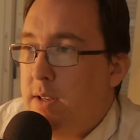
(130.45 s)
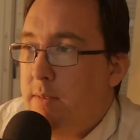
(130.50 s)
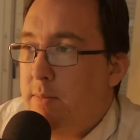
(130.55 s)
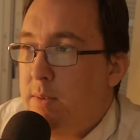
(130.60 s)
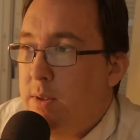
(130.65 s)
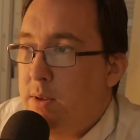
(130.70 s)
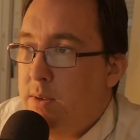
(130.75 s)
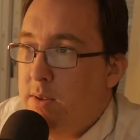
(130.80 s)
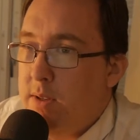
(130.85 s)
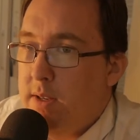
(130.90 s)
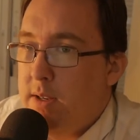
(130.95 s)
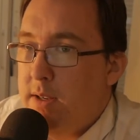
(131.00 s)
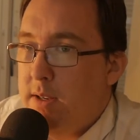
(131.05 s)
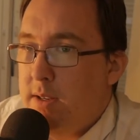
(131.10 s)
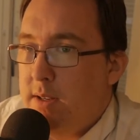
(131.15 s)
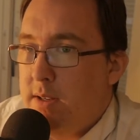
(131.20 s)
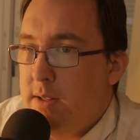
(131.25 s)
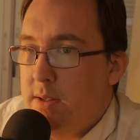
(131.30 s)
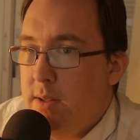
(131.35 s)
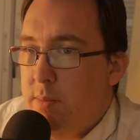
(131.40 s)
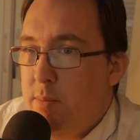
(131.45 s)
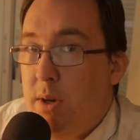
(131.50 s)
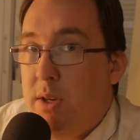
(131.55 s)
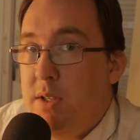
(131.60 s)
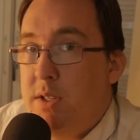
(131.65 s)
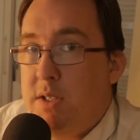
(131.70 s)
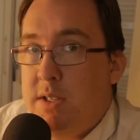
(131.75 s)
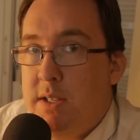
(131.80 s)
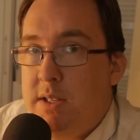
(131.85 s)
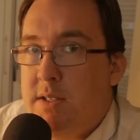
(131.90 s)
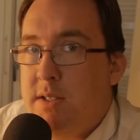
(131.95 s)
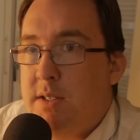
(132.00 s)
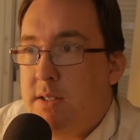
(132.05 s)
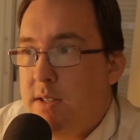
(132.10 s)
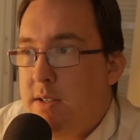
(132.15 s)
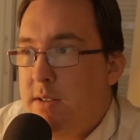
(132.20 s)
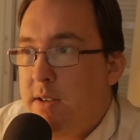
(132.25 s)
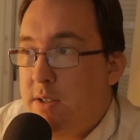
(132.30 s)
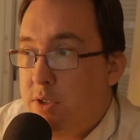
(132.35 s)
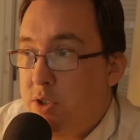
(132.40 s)
Even though the buzz is
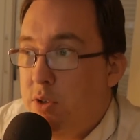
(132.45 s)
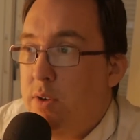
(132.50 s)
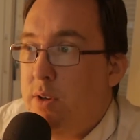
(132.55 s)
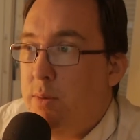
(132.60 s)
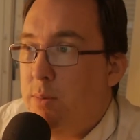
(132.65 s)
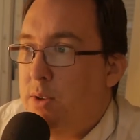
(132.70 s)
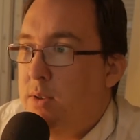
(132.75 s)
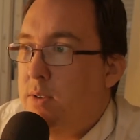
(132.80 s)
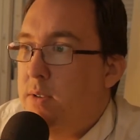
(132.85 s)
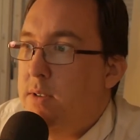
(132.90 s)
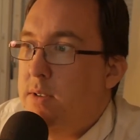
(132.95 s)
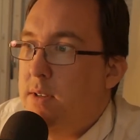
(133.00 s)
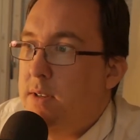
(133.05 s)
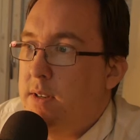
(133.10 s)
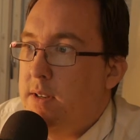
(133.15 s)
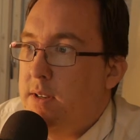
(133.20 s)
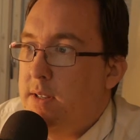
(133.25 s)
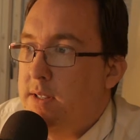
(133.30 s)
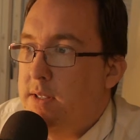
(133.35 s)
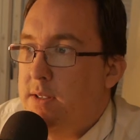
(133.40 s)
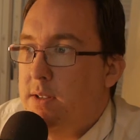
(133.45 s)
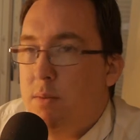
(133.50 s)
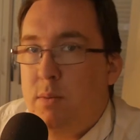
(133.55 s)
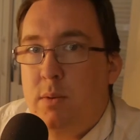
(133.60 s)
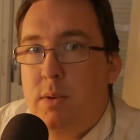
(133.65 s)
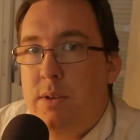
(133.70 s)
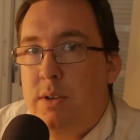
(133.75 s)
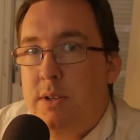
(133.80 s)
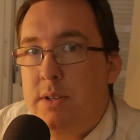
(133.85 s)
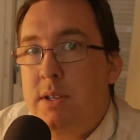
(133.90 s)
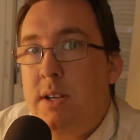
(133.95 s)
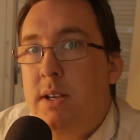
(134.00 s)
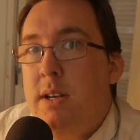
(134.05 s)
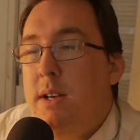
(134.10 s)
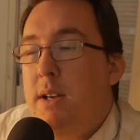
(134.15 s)
enjoyable, it's not worth it.